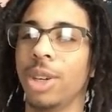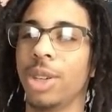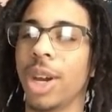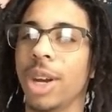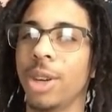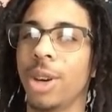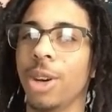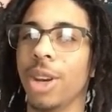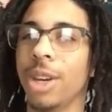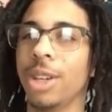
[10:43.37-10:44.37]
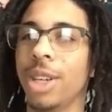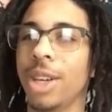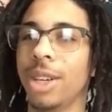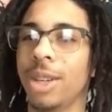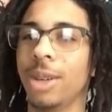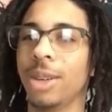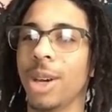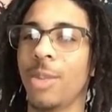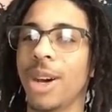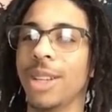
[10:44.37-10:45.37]
to turn your energy into a
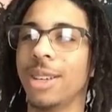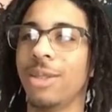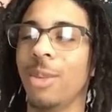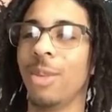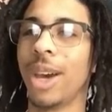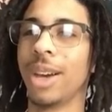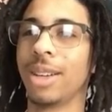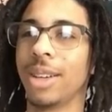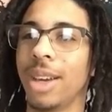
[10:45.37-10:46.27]
positive impact.